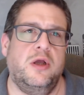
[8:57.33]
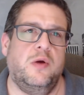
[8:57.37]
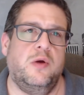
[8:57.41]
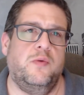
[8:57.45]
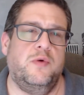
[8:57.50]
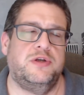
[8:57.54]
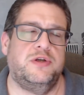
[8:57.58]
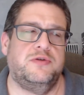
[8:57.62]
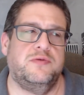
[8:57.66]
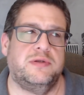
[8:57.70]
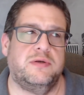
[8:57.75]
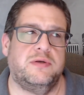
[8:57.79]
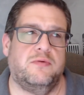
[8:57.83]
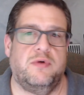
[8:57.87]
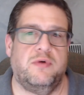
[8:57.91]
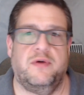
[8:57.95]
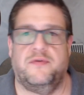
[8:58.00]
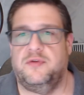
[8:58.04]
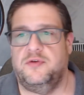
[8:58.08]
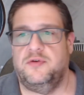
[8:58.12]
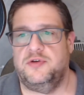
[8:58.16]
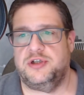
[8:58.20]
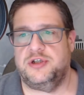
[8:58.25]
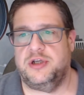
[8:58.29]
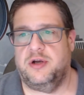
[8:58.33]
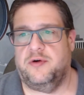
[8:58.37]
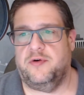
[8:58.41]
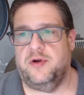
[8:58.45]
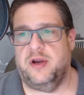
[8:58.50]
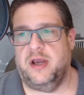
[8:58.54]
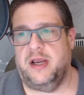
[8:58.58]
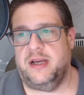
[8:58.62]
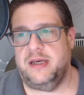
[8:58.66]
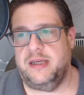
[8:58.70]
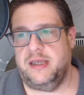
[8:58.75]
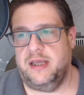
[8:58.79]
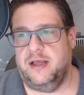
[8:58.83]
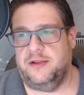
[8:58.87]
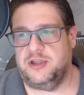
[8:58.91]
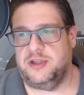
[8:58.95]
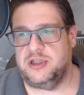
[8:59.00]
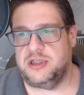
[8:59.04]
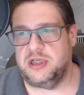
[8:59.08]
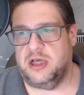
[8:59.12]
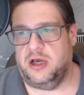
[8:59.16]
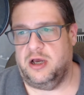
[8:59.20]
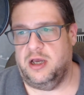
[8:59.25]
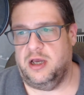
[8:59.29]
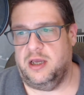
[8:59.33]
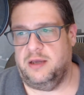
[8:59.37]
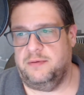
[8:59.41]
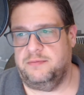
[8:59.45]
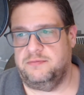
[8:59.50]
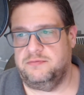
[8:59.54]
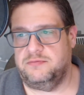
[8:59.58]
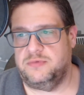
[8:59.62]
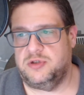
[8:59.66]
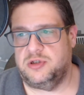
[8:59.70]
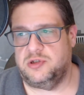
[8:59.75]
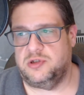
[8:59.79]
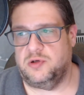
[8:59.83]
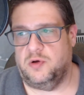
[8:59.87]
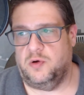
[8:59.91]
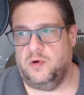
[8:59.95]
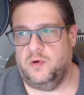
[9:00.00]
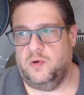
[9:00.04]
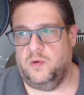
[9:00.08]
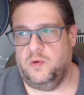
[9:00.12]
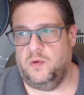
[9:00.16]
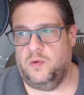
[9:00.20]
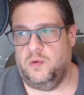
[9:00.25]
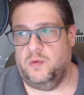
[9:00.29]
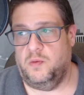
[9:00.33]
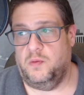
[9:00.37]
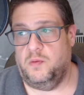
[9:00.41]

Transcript: which was a revolutionary idea at the time. So